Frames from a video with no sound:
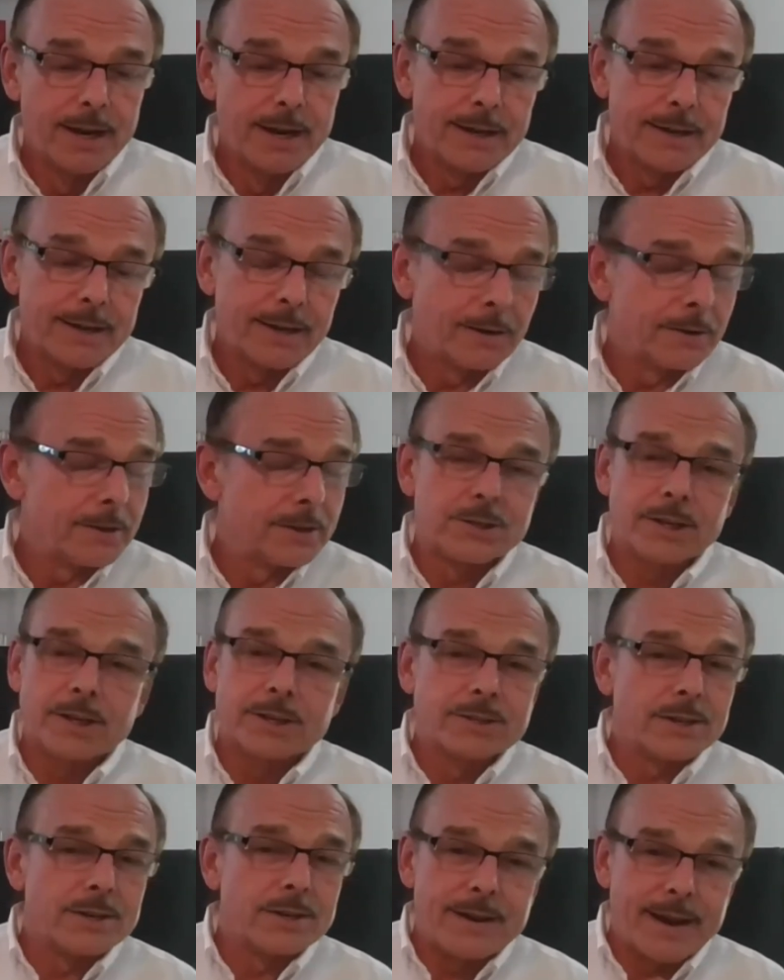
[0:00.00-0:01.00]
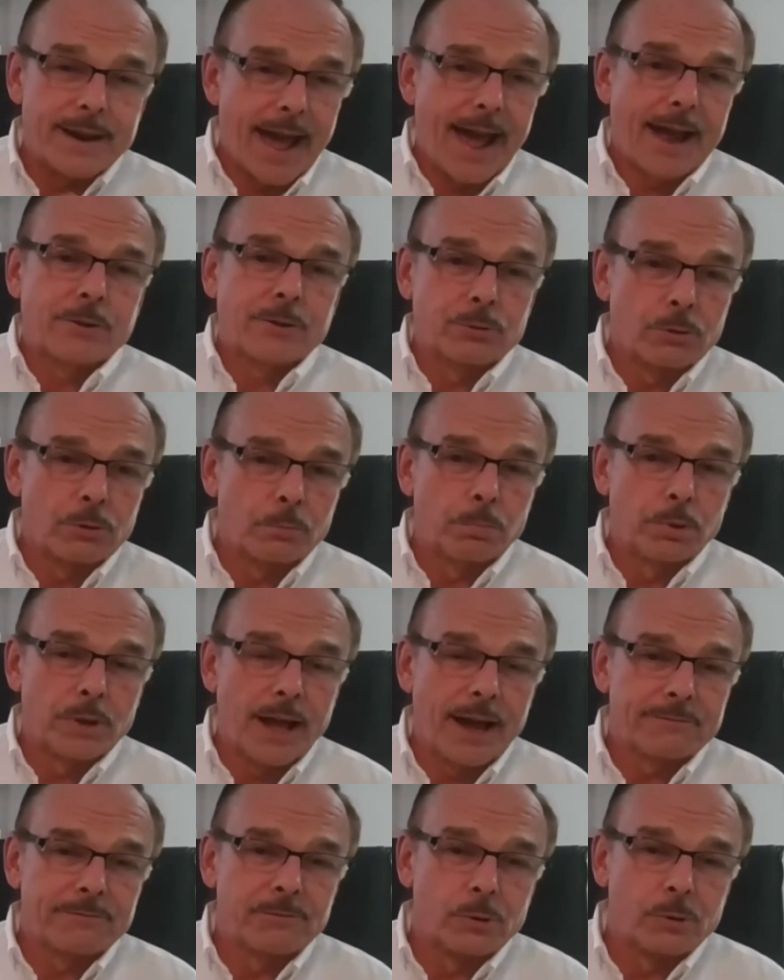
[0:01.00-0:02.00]
You know, it's it's a natural
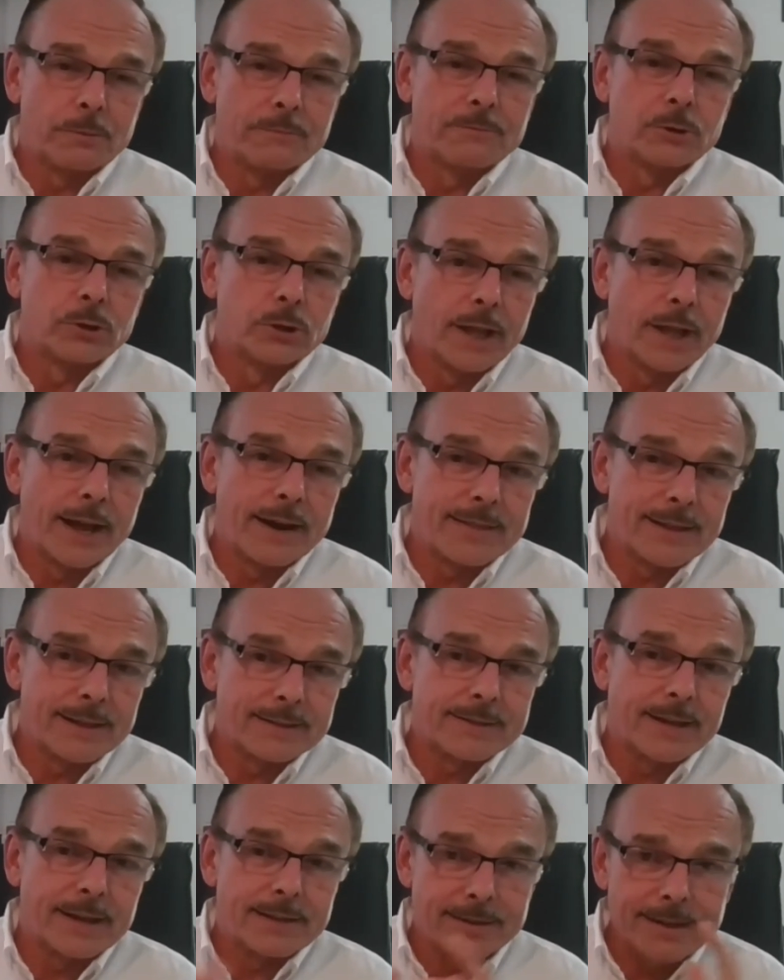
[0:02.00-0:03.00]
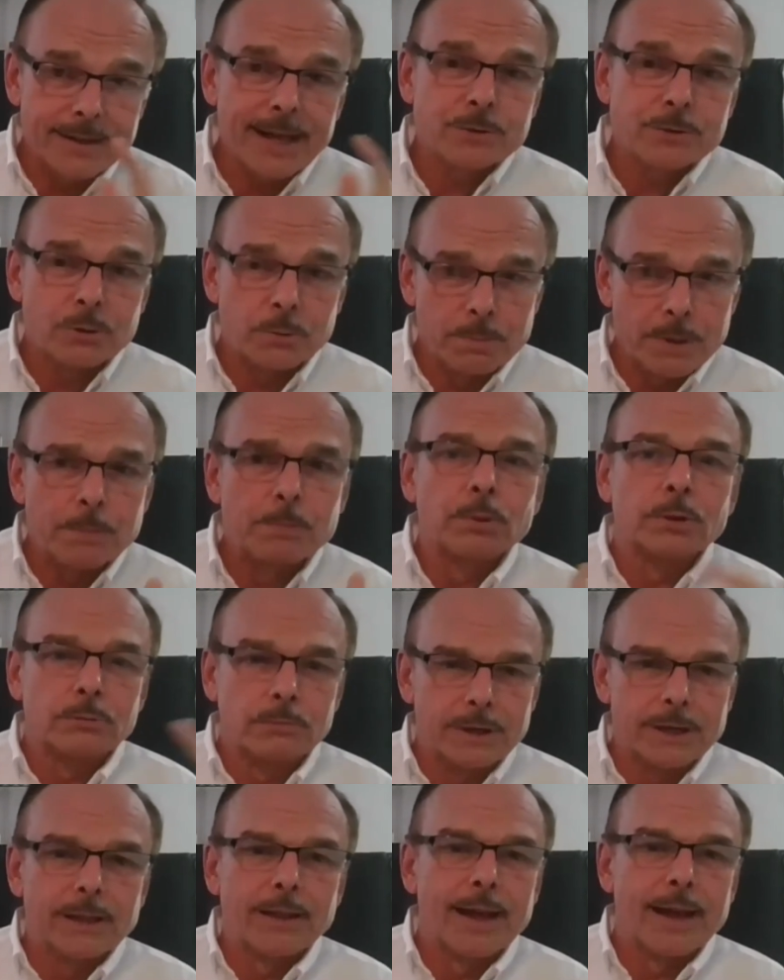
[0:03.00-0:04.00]
platform for a lot of things. And I think that's what people are
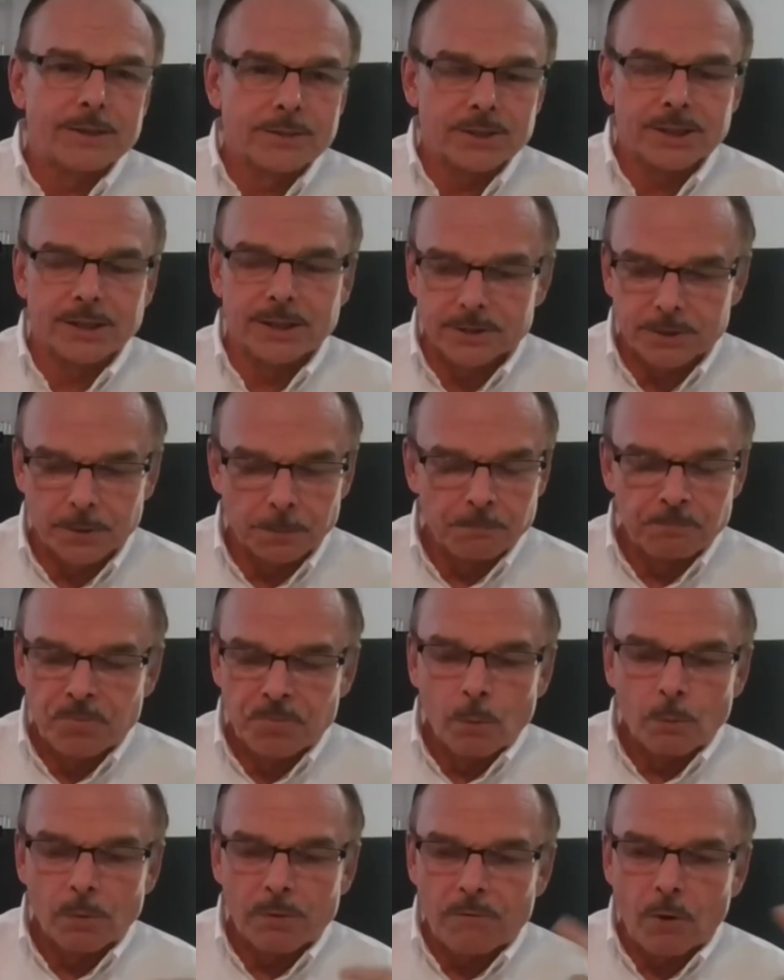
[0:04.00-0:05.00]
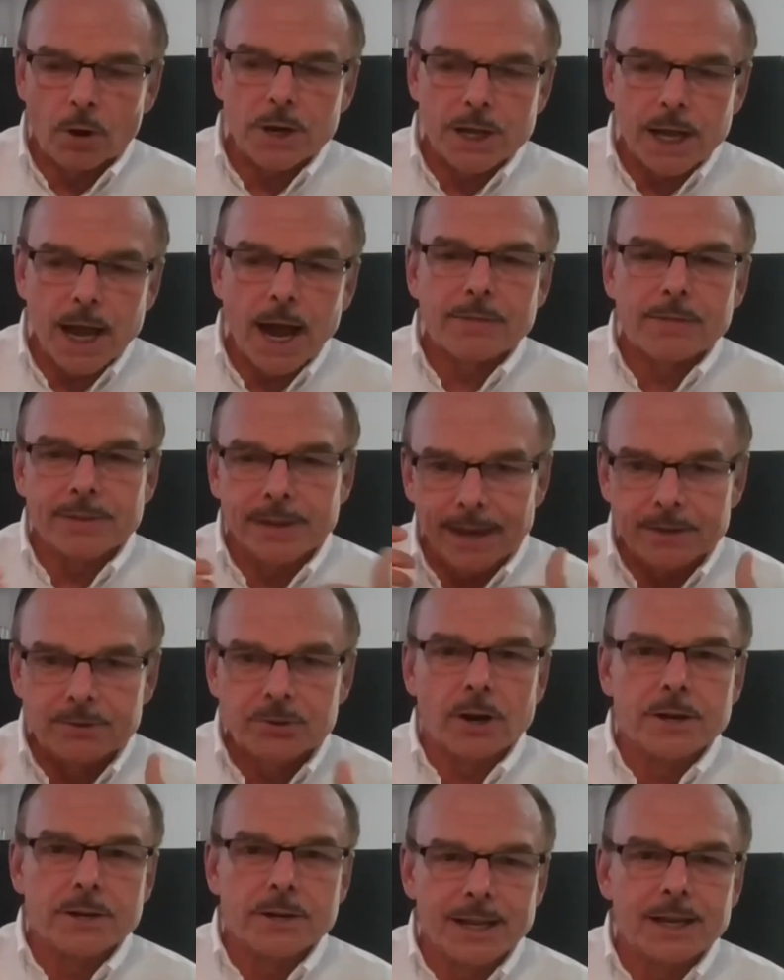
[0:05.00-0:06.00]
realizing is we've already got the
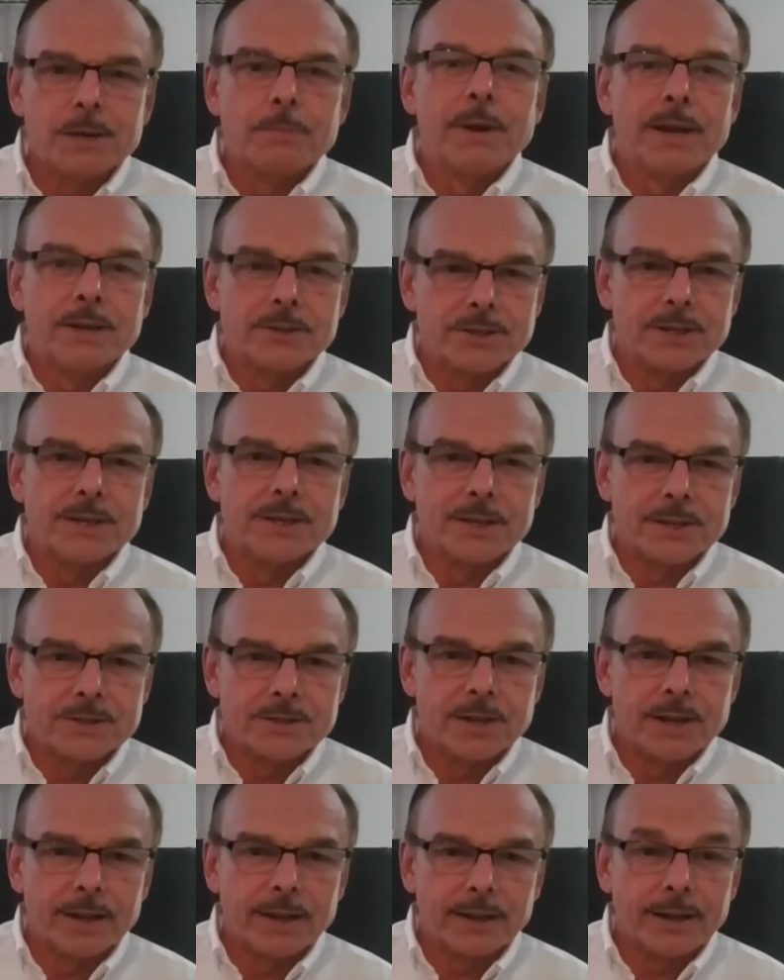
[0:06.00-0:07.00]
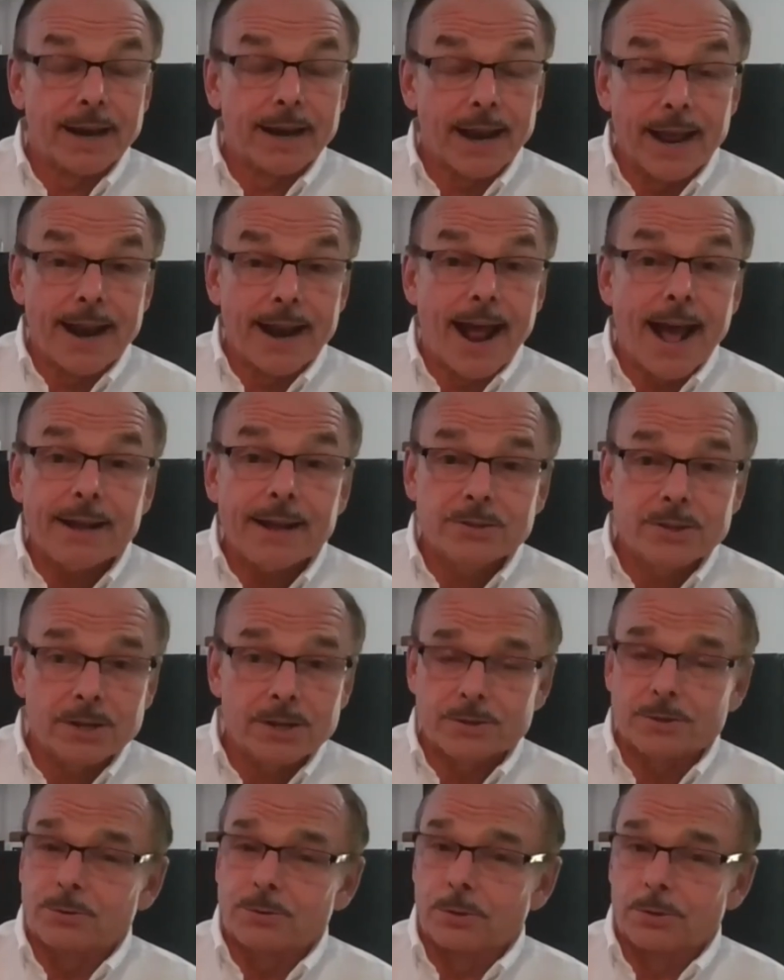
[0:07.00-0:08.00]
HR database in this thing, and and access
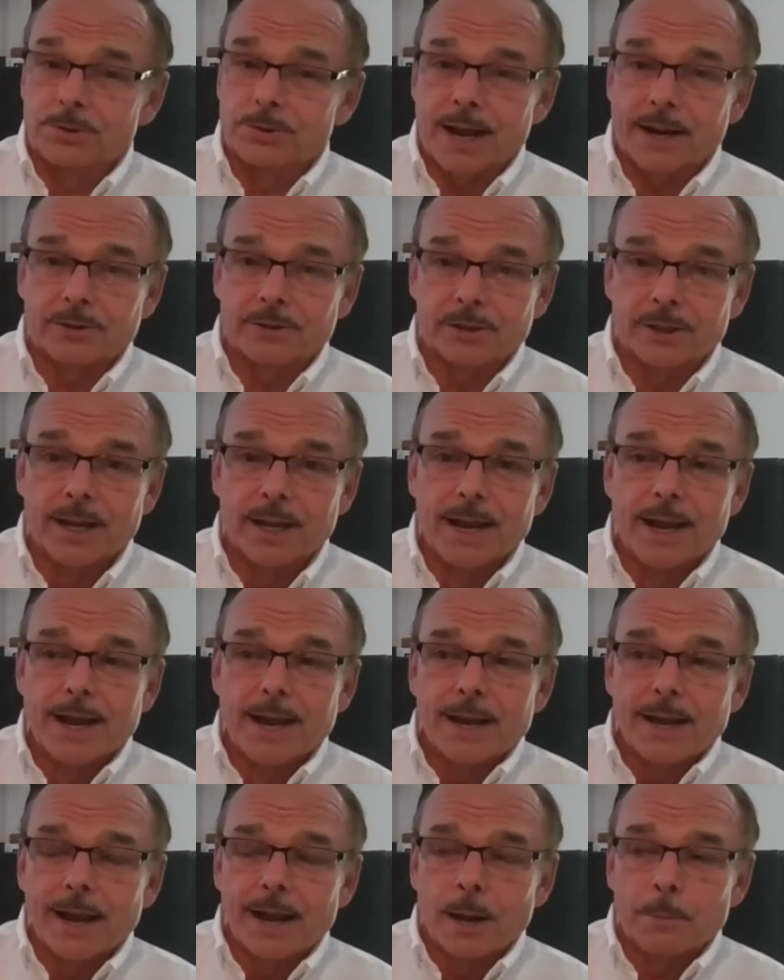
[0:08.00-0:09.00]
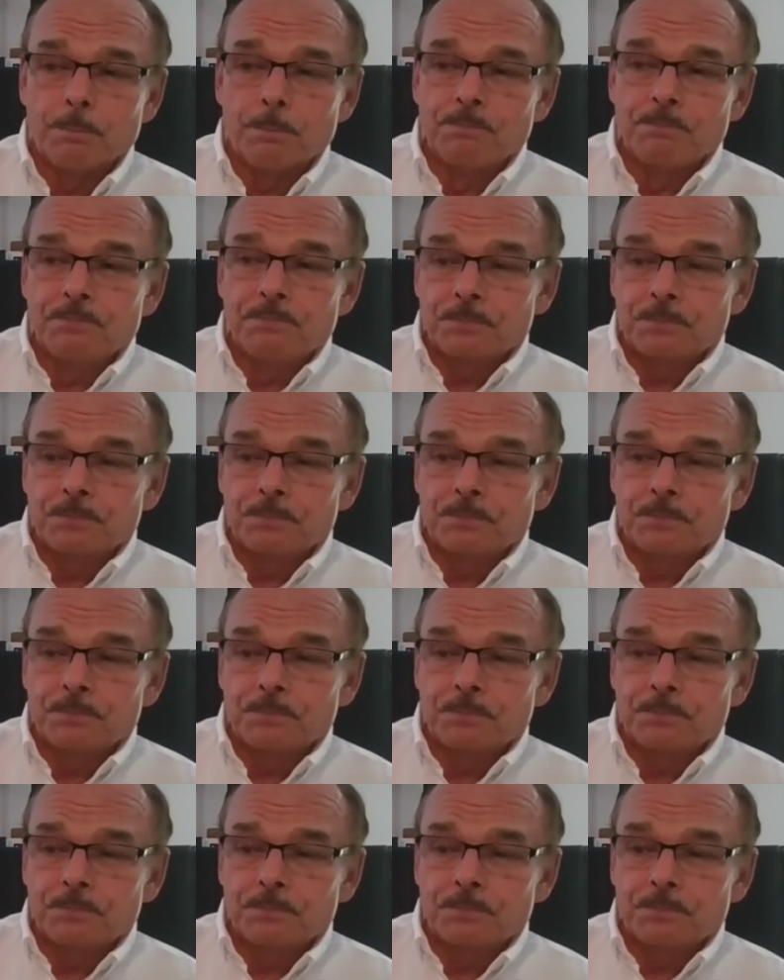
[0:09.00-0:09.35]
control is actually um,